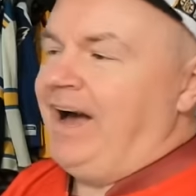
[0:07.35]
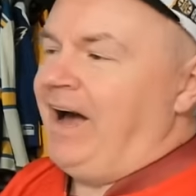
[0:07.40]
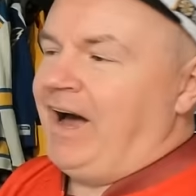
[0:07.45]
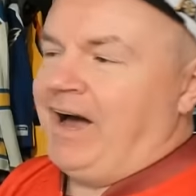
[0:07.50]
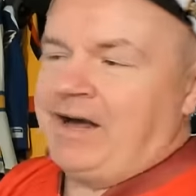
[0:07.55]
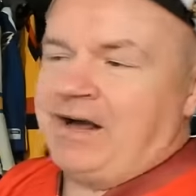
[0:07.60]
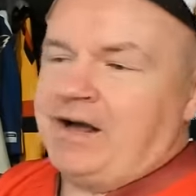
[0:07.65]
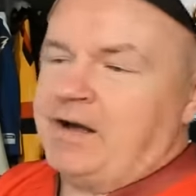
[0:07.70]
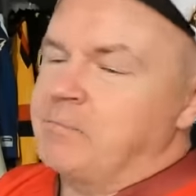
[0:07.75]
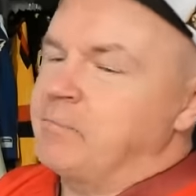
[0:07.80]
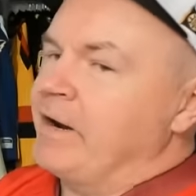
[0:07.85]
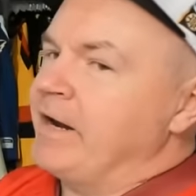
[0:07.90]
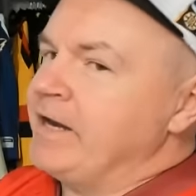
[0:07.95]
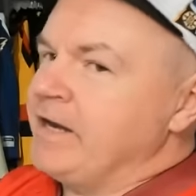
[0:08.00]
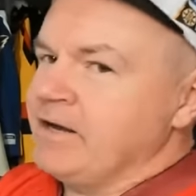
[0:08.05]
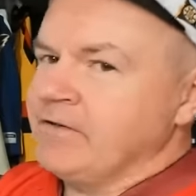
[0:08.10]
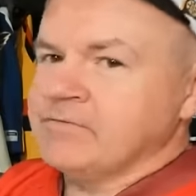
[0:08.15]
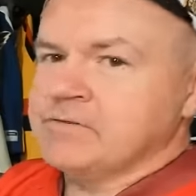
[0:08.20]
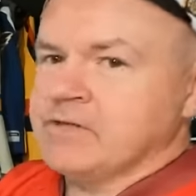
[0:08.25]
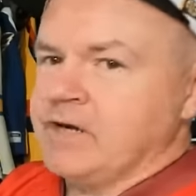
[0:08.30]
I, I might
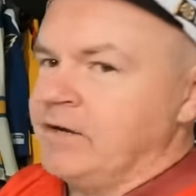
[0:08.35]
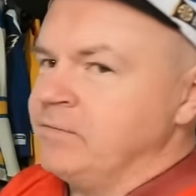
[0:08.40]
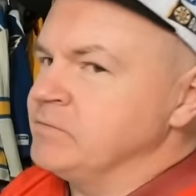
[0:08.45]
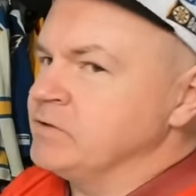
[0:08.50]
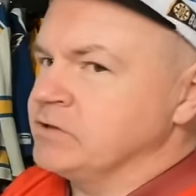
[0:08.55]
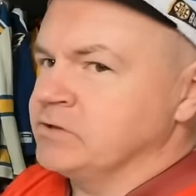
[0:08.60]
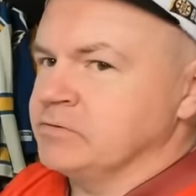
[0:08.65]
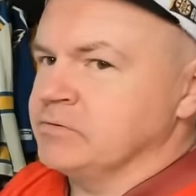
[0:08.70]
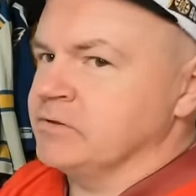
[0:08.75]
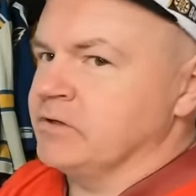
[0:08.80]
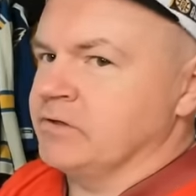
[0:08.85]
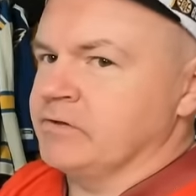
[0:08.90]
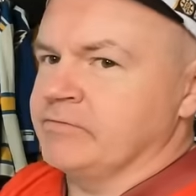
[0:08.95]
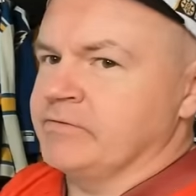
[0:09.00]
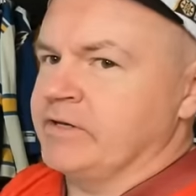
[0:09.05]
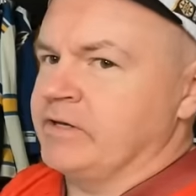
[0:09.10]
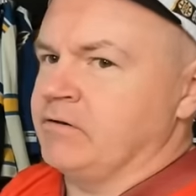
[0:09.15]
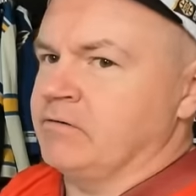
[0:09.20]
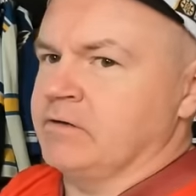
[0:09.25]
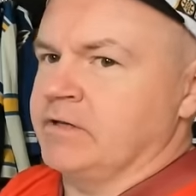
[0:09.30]
have time to do another
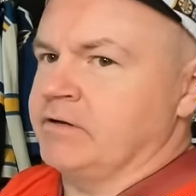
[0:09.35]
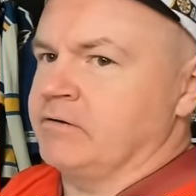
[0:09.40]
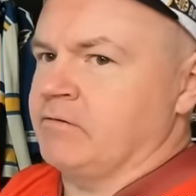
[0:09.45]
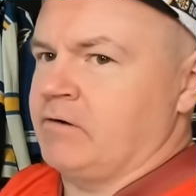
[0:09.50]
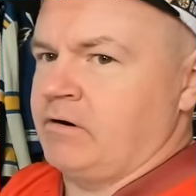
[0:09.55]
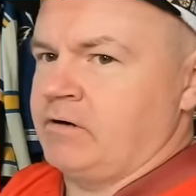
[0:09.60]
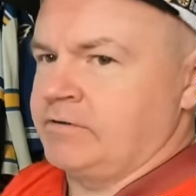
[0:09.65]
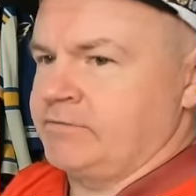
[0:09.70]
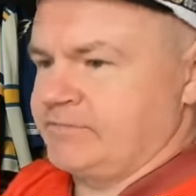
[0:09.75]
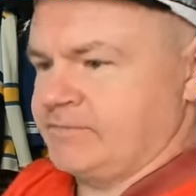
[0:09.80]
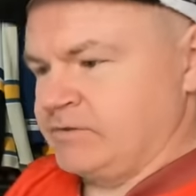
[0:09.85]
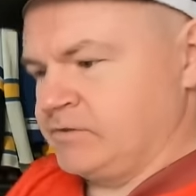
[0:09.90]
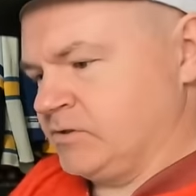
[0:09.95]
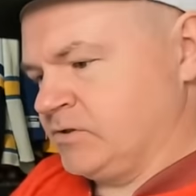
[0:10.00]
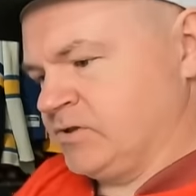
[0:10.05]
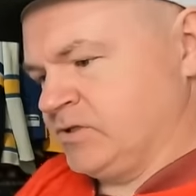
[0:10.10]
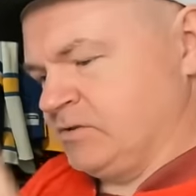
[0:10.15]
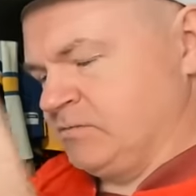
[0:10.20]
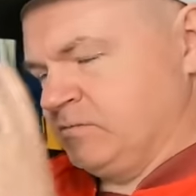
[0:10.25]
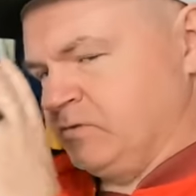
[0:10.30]
video later on if there's
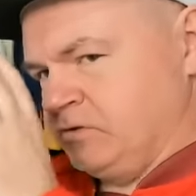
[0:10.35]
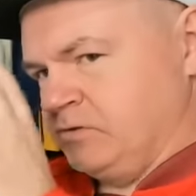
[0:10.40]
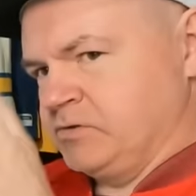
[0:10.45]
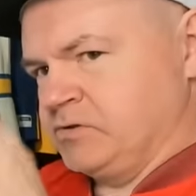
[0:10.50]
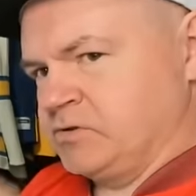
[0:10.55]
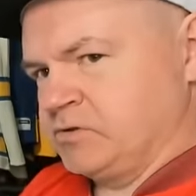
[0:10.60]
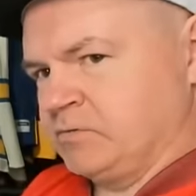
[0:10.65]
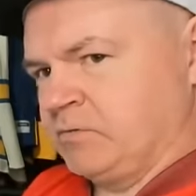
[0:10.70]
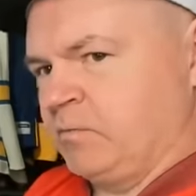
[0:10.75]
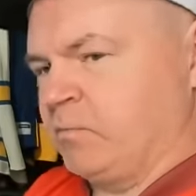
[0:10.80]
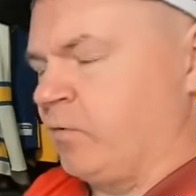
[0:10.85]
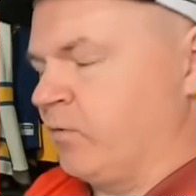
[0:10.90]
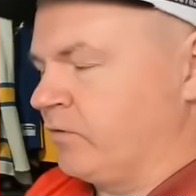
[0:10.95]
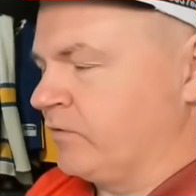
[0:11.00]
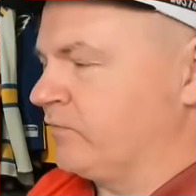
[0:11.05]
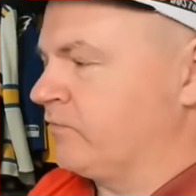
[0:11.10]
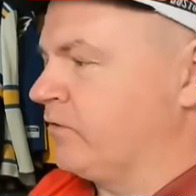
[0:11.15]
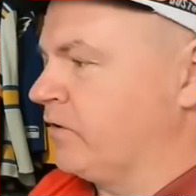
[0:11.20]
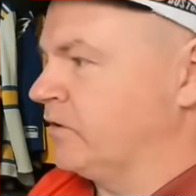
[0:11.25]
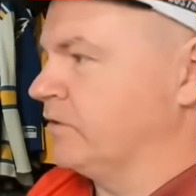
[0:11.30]
some news to
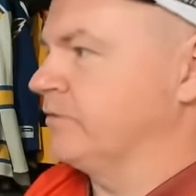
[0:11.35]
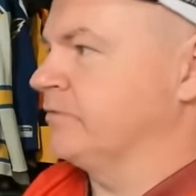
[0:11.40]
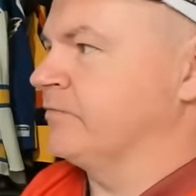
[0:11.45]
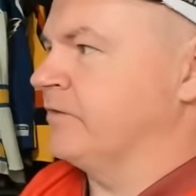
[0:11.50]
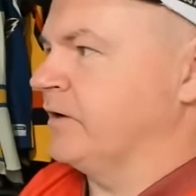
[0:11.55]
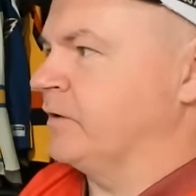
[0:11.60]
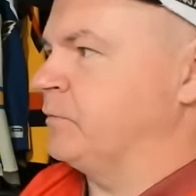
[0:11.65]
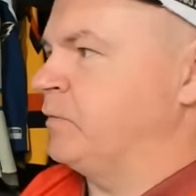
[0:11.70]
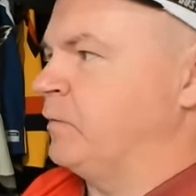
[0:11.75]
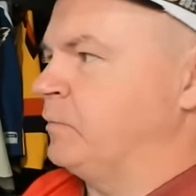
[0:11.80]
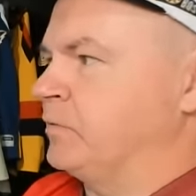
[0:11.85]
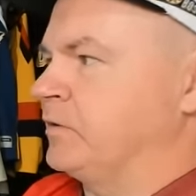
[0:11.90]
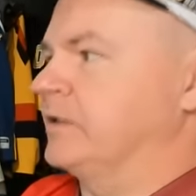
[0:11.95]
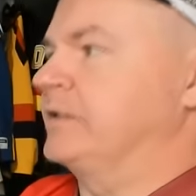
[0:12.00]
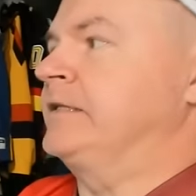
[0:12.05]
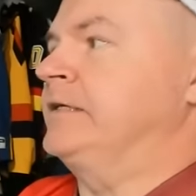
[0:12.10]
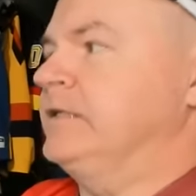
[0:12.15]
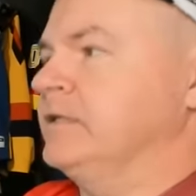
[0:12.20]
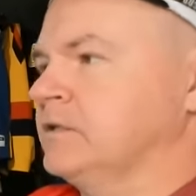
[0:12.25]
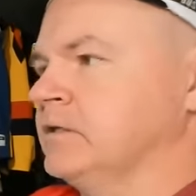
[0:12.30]
report for all you fine people
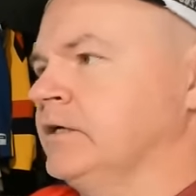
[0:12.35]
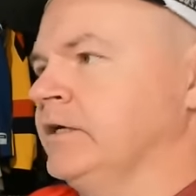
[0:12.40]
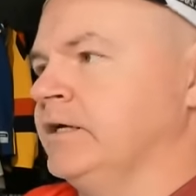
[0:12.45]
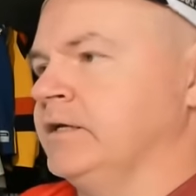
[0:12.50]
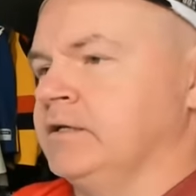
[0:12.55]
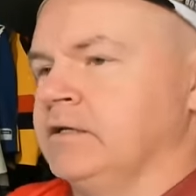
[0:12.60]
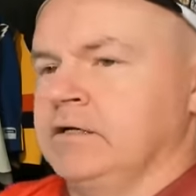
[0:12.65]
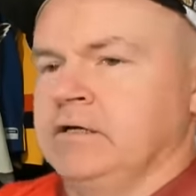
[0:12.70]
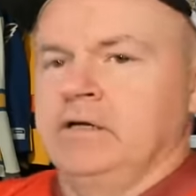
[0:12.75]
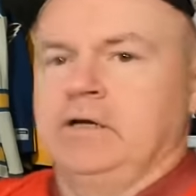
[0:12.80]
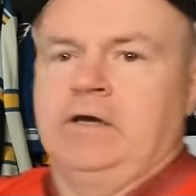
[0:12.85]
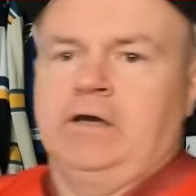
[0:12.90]
on the internet.